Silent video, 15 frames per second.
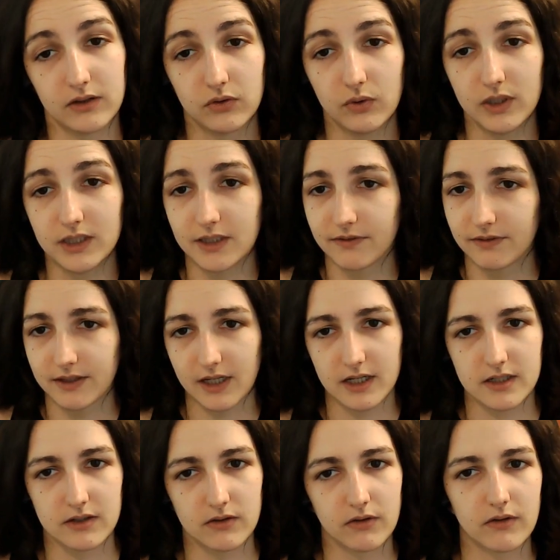I can do it if
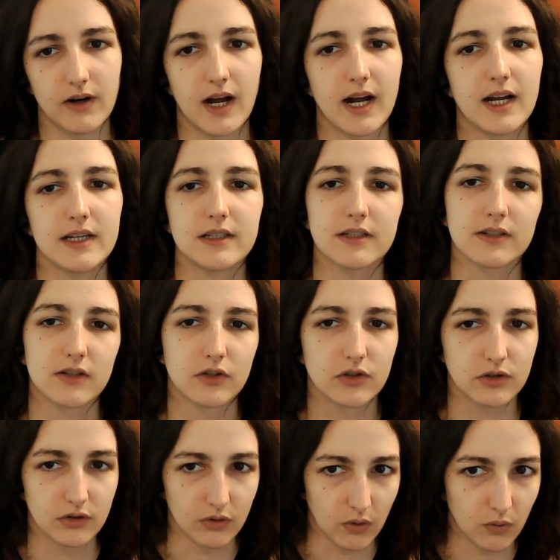there's no rush
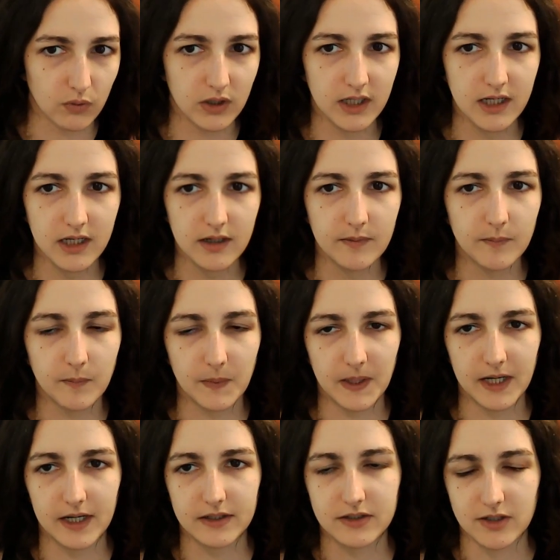slowly,
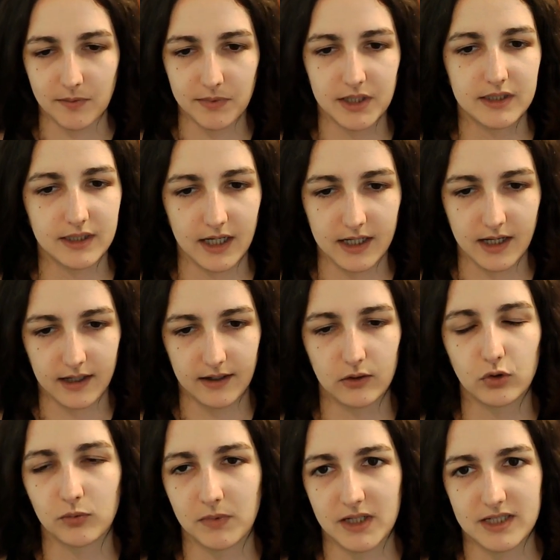but something I
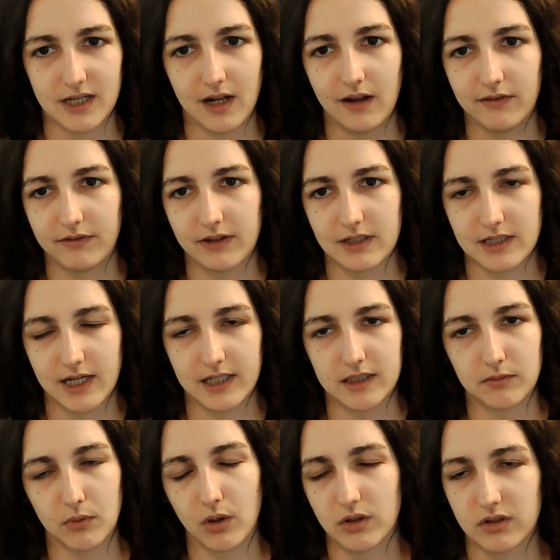cannot do myself is
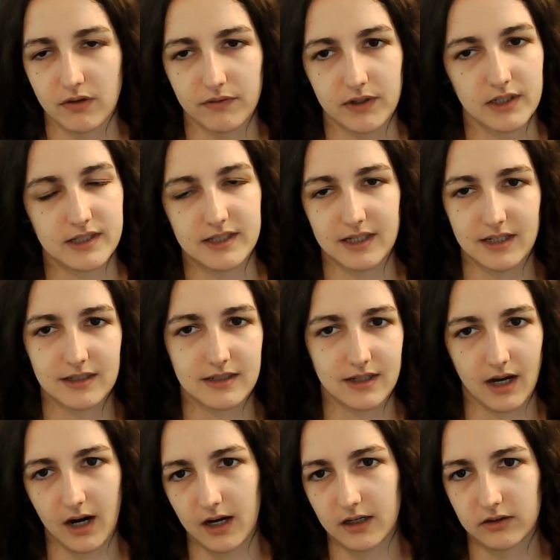like the voice of the
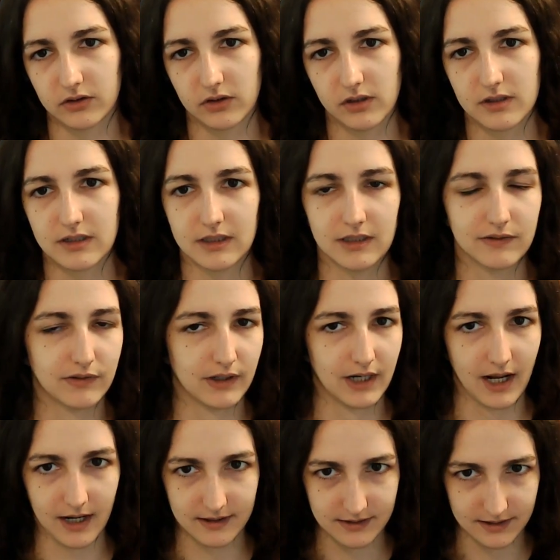6 characters in
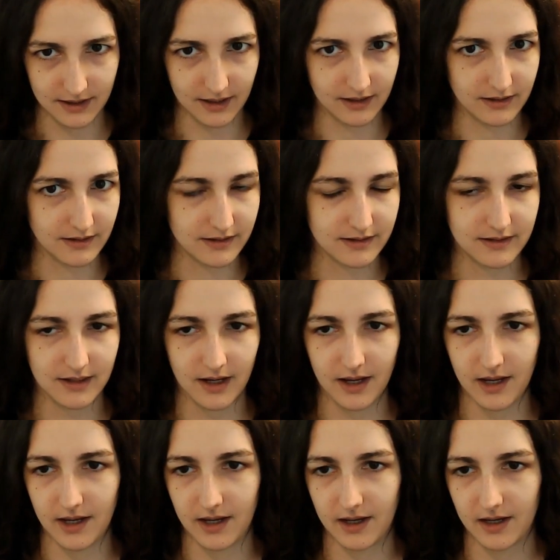different accents
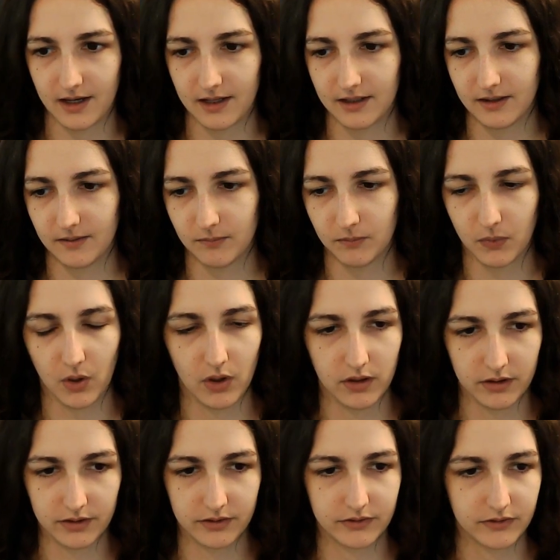and
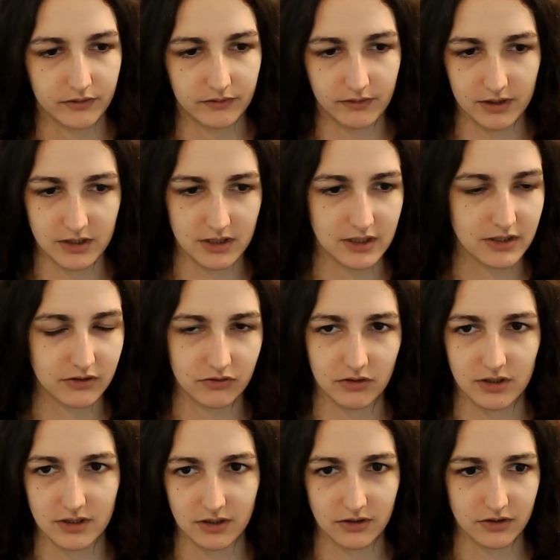voice
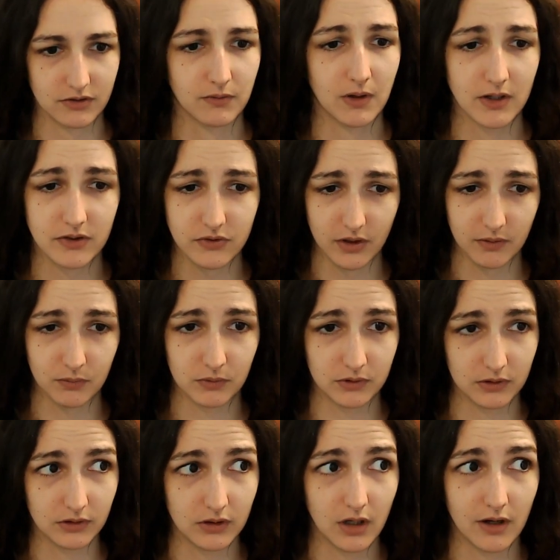registers and so on. So I
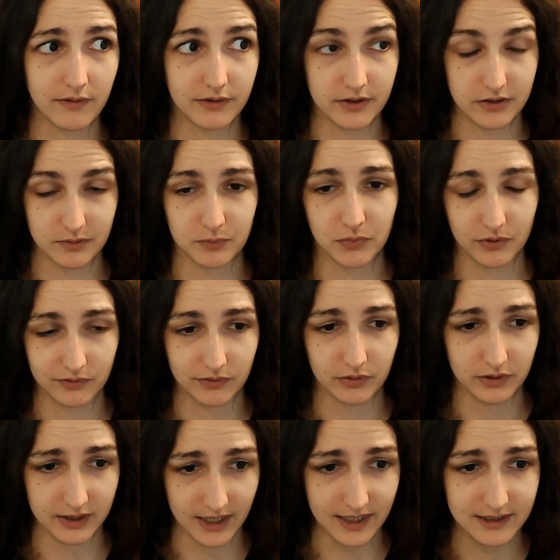would love the support
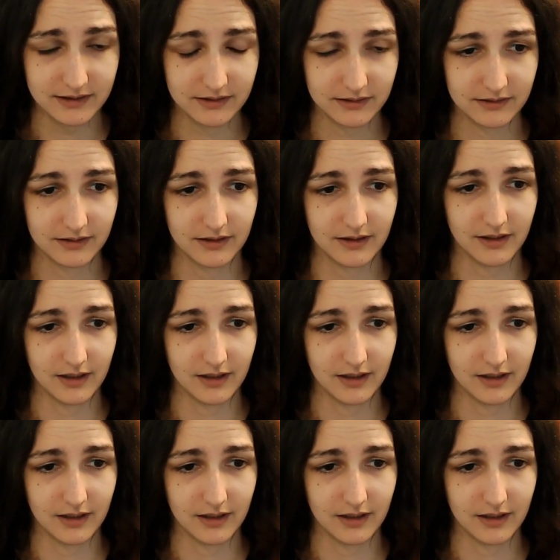for that.